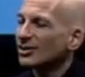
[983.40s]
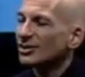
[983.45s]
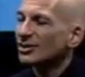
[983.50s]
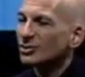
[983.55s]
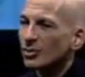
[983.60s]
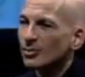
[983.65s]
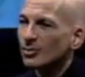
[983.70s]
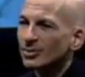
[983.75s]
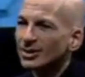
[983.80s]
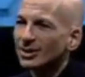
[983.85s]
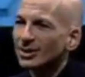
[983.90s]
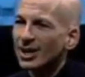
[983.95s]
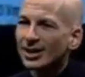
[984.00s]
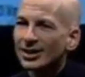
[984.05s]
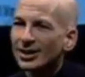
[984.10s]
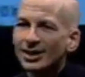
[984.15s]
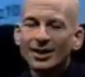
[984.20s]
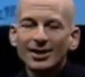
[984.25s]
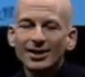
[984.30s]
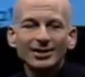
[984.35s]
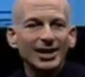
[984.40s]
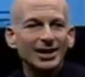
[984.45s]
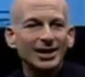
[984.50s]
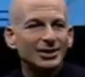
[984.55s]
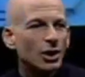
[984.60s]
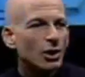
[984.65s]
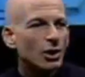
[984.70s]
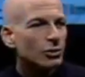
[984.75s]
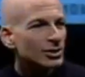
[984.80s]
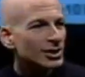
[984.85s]
to swim in the lake. They
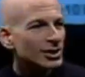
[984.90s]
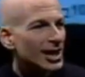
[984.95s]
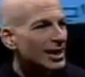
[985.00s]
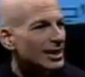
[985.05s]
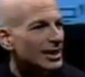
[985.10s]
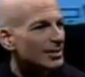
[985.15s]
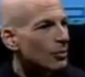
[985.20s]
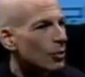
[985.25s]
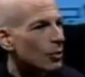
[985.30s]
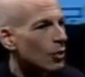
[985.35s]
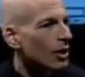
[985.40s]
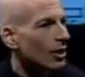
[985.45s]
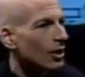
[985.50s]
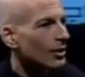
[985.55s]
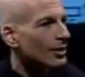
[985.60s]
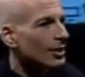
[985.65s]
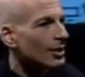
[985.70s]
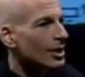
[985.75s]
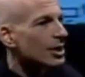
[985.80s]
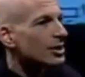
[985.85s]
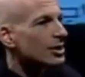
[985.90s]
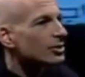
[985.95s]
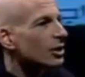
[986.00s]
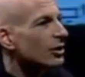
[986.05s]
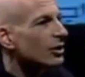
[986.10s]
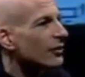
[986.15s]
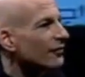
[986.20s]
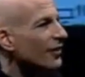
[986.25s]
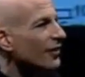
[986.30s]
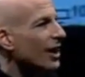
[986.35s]
don't anymore. So
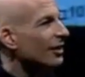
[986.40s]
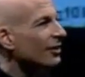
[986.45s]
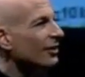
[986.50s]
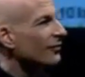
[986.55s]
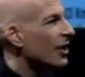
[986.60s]
the founding